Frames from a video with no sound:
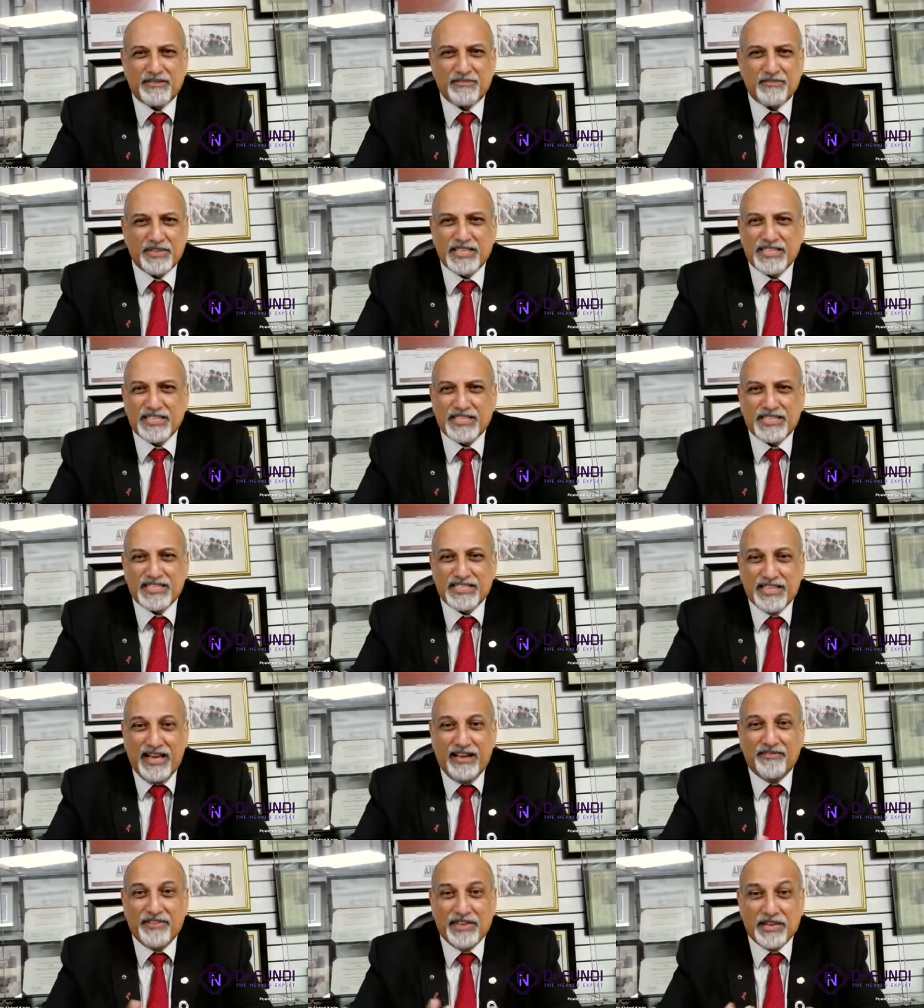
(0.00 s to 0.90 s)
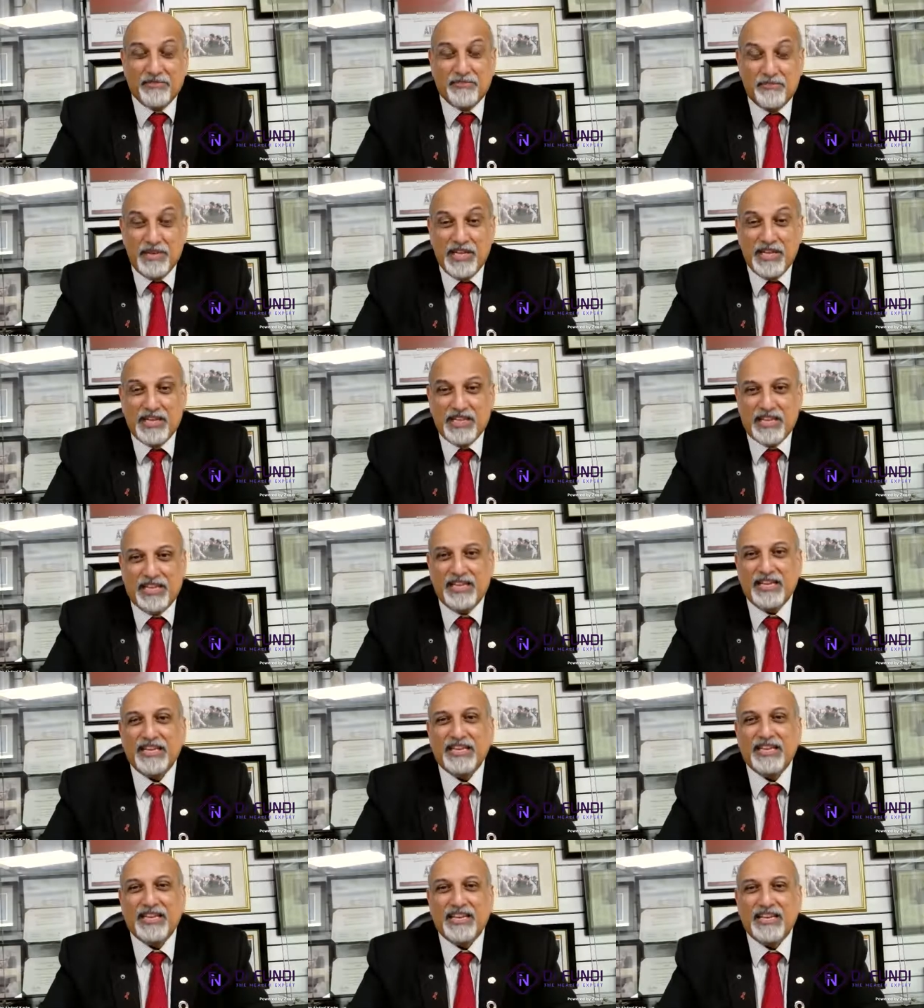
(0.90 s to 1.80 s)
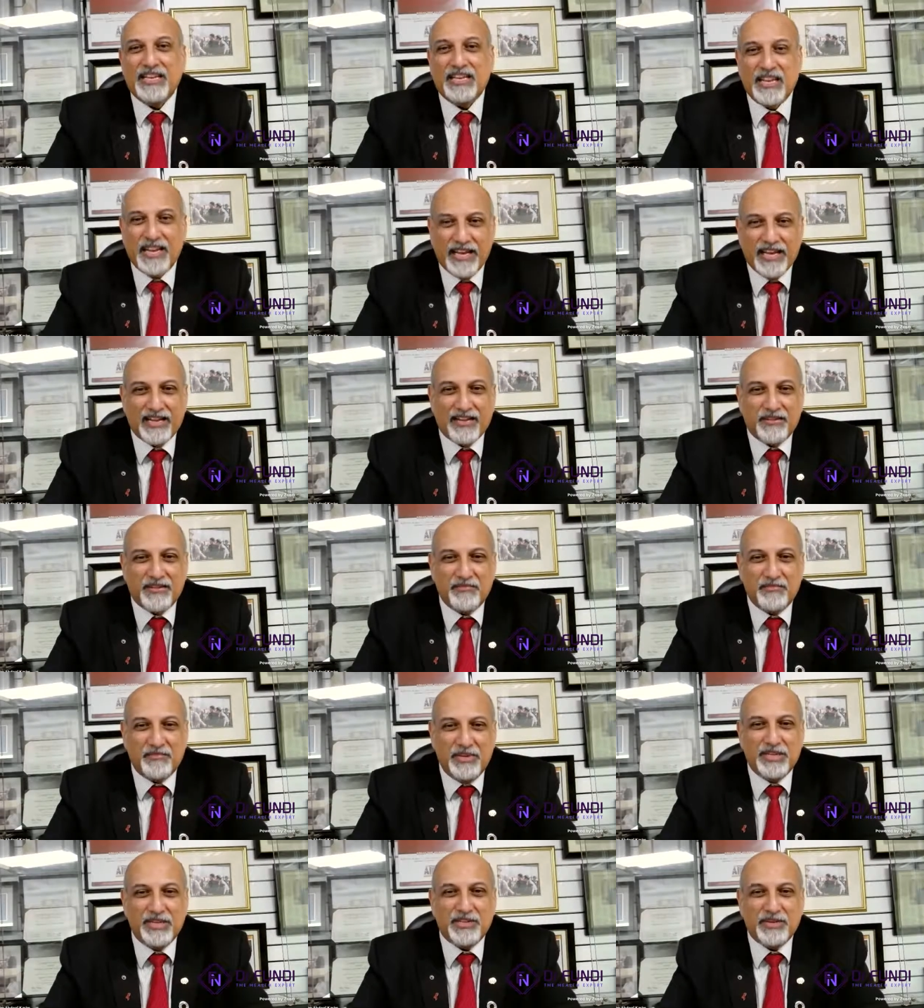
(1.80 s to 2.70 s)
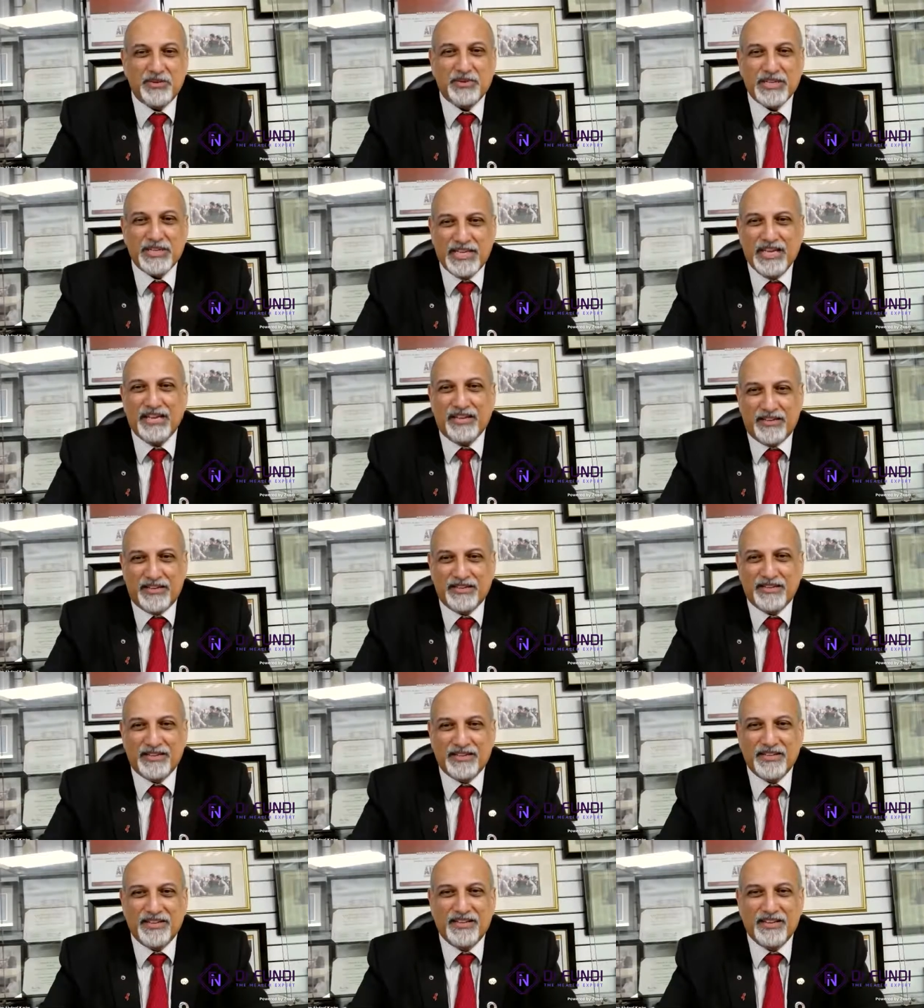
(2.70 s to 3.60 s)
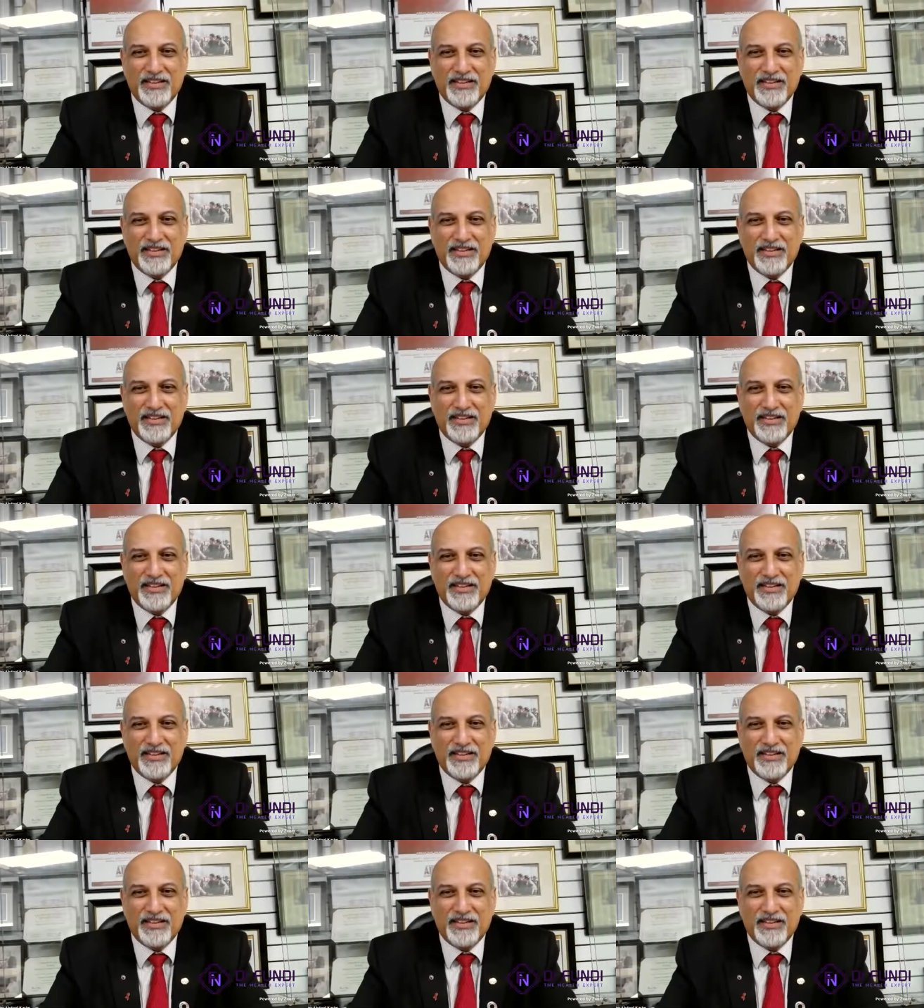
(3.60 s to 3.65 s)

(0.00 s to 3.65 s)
The minister is having a meeting. He'd like me to attend.